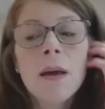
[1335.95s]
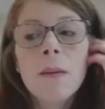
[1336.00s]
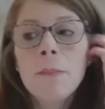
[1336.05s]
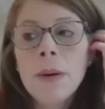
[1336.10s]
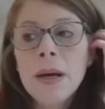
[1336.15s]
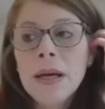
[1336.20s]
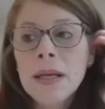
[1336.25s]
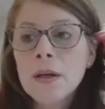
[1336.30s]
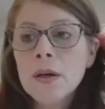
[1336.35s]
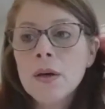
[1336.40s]

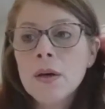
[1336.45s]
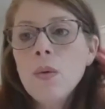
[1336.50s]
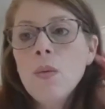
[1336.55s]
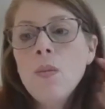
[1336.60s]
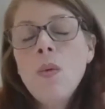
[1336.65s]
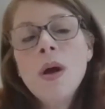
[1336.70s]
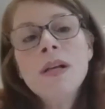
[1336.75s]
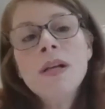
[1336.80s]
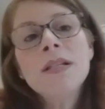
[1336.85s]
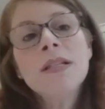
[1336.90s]
But
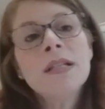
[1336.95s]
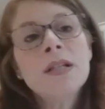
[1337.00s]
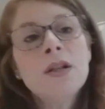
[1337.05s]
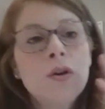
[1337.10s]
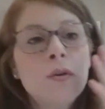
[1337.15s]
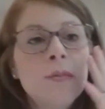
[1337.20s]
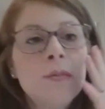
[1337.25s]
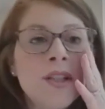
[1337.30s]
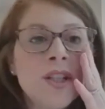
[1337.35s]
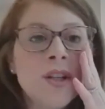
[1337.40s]
what does an
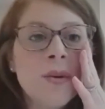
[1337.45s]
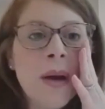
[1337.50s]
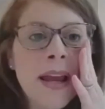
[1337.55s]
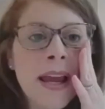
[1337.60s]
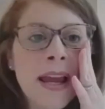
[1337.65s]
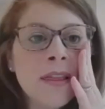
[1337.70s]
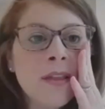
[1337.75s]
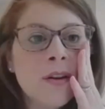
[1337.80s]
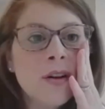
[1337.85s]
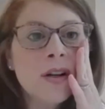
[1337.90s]

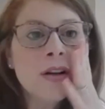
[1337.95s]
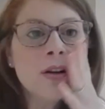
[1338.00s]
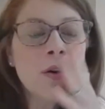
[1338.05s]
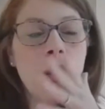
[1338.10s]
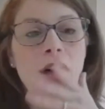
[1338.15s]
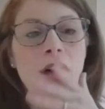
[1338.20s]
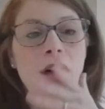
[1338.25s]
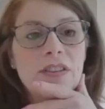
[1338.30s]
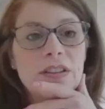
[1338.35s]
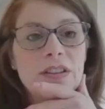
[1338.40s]
OBGYN
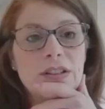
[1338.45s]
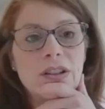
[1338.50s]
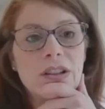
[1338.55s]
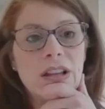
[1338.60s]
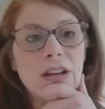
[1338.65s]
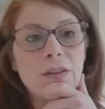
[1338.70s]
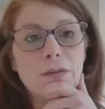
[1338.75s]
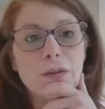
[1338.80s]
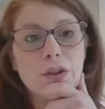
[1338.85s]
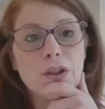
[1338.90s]
office look
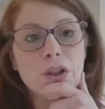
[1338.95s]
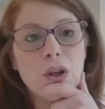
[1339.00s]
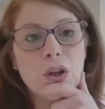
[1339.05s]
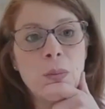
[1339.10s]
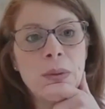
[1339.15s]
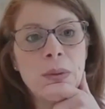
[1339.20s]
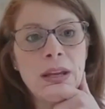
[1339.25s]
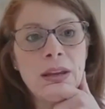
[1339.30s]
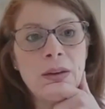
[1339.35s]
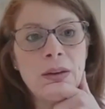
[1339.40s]
like for so
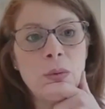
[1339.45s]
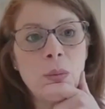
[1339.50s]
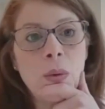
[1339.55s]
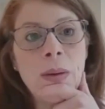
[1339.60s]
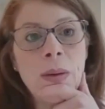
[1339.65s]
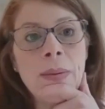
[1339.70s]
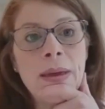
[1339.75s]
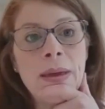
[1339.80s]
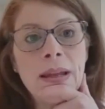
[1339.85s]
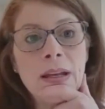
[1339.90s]
many
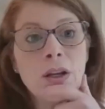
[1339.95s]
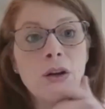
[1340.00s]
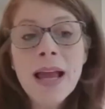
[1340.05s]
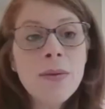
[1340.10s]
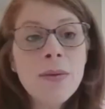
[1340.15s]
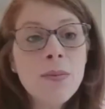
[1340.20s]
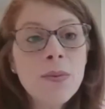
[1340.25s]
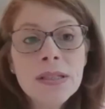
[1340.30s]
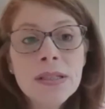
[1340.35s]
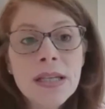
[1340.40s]
women?
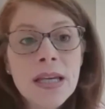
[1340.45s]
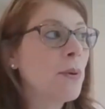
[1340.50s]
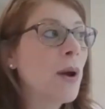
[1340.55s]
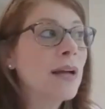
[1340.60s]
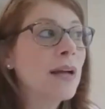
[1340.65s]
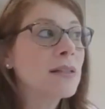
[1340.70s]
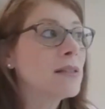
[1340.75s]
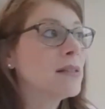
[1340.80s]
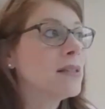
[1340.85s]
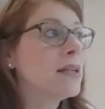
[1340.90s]
I was
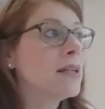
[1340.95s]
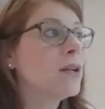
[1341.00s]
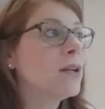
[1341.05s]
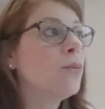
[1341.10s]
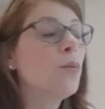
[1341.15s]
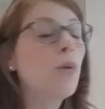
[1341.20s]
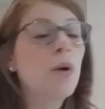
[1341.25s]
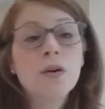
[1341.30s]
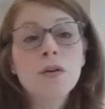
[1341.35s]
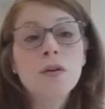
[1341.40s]
practicing in
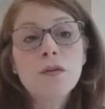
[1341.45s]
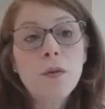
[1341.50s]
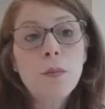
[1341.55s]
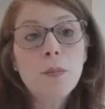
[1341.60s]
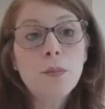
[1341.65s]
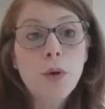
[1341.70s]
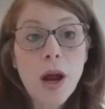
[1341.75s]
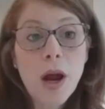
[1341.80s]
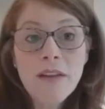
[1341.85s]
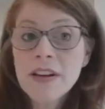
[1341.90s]
a wonderful
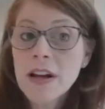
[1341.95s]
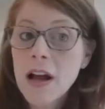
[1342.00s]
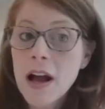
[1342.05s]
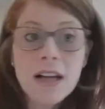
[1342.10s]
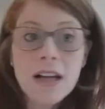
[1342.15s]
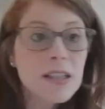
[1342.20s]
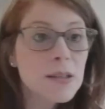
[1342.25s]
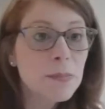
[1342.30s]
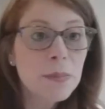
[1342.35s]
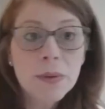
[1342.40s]
private
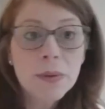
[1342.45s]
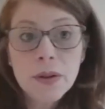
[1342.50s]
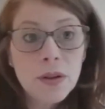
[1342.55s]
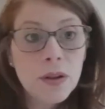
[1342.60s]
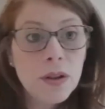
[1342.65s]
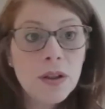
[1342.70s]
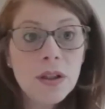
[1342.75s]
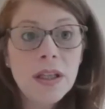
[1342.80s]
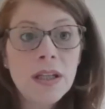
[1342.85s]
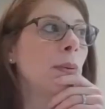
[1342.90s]

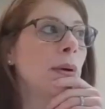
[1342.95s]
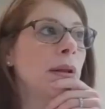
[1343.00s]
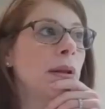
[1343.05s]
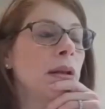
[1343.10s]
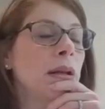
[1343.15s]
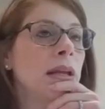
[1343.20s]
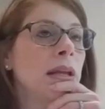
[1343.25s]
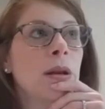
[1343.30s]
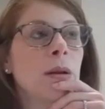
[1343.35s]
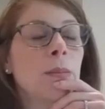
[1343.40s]
hospital, but
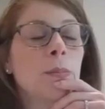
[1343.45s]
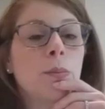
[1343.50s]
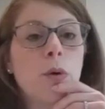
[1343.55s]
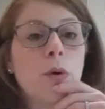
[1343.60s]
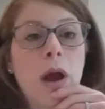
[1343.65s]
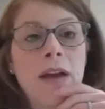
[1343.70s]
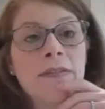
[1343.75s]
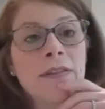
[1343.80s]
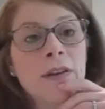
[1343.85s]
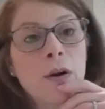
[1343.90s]
in a
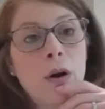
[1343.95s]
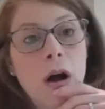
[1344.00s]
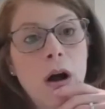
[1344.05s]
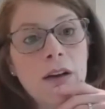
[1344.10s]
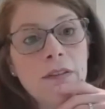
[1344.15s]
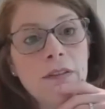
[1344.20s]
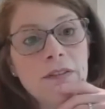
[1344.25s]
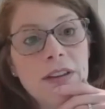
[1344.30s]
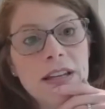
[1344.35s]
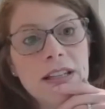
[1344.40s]
private
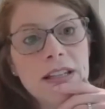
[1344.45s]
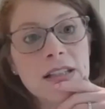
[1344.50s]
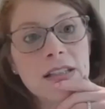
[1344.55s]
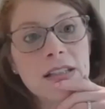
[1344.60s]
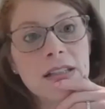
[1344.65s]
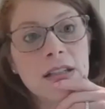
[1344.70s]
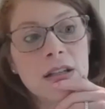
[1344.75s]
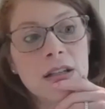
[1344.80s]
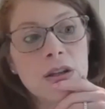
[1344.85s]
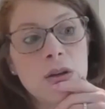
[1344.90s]

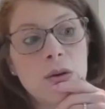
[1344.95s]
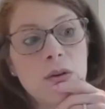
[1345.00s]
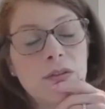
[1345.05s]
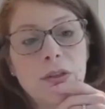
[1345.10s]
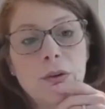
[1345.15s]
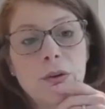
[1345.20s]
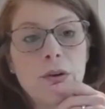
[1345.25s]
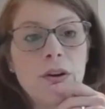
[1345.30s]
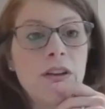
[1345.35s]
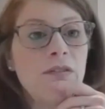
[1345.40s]
office, you have
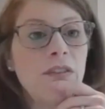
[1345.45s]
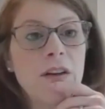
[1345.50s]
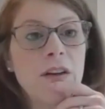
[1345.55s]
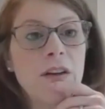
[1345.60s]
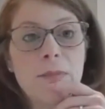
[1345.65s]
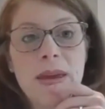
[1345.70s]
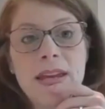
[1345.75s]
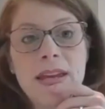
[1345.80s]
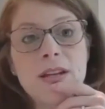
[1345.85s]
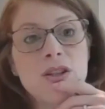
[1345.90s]

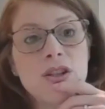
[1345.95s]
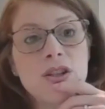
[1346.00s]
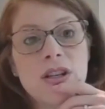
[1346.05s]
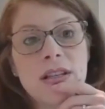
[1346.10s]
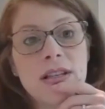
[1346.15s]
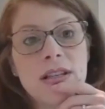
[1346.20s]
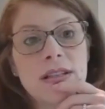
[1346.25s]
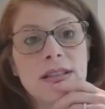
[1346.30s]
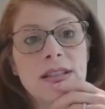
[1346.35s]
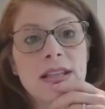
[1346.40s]
35
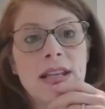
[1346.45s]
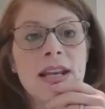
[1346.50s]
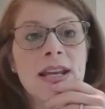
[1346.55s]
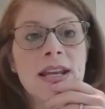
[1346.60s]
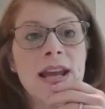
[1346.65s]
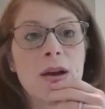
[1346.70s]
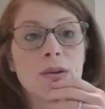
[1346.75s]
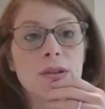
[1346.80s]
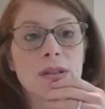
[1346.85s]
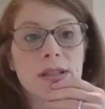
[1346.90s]
patients
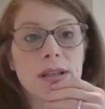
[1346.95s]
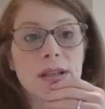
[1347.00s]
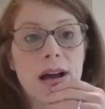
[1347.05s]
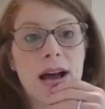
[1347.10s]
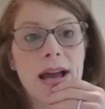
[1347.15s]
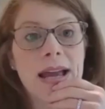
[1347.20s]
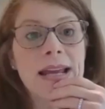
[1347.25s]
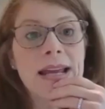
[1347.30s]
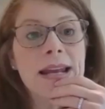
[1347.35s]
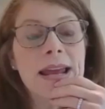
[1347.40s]
sitting
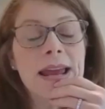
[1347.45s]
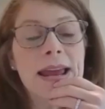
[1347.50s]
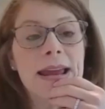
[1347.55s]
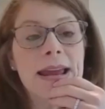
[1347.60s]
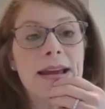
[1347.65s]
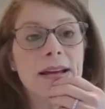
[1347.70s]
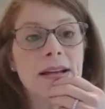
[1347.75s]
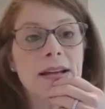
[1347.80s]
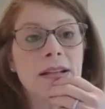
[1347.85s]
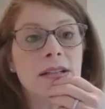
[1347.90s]
outside
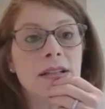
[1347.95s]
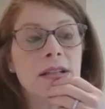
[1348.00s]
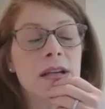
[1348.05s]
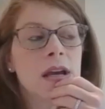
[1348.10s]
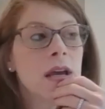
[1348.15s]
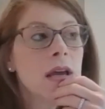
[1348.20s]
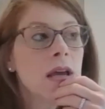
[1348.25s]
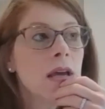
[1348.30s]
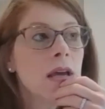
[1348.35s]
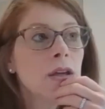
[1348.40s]
and
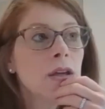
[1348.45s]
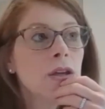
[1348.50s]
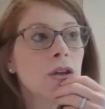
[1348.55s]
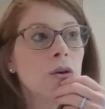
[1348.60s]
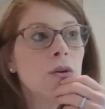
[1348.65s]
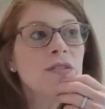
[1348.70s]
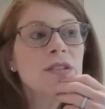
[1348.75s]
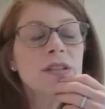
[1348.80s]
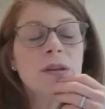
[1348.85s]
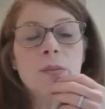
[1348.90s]

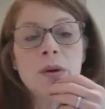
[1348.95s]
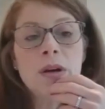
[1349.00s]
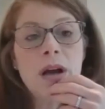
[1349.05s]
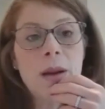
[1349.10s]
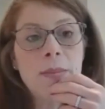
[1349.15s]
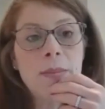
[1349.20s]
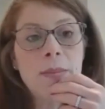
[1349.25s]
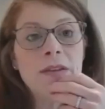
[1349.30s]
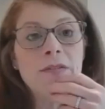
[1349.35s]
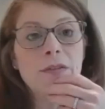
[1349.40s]
you have someone
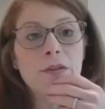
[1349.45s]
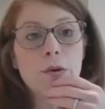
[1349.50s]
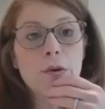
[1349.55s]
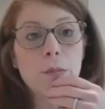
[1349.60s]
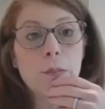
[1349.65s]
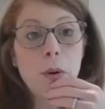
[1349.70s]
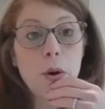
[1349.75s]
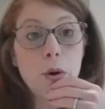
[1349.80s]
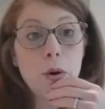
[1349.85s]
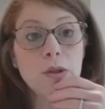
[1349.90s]
come in for
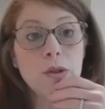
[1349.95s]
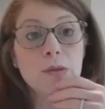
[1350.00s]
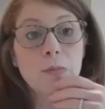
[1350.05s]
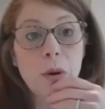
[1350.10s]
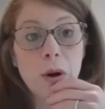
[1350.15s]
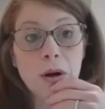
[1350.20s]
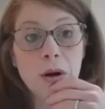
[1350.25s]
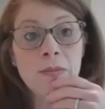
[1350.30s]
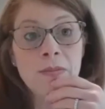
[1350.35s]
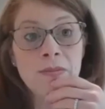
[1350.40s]
their
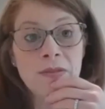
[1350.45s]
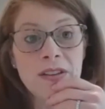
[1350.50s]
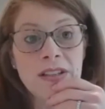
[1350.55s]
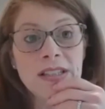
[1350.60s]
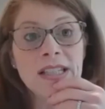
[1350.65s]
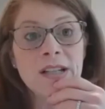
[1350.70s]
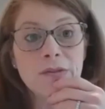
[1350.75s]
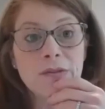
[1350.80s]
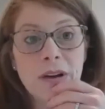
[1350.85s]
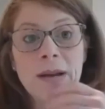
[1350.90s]
postpartum
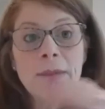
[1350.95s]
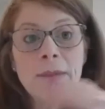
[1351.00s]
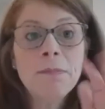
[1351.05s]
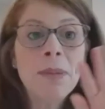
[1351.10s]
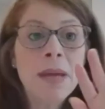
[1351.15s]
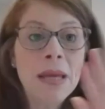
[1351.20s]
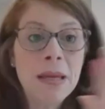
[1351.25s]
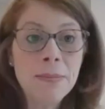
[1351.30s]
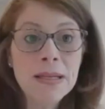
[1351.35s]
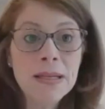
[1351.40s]
visit, right?
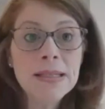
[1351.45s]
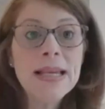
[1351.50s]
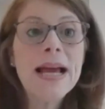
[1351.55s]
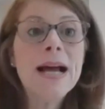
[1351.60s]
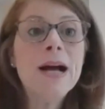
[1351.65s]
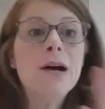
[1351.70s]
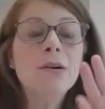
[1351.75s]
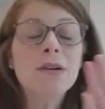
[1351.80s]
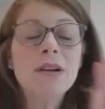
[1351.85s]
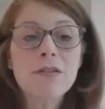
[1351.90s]
Baby's
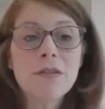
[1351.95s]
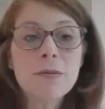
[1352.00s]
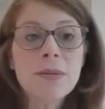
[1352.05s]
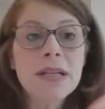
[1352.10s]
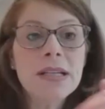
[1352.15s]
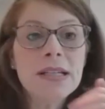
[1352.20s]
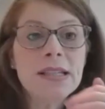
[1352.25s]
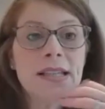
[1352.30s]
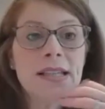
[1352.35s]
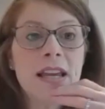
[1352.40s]
out,
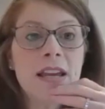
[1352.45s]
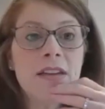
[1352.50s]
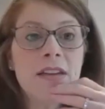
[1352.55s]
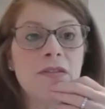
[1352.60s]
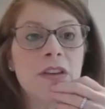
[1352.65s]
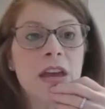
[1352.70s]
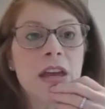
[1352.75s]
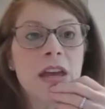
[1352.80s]
everybody's safe.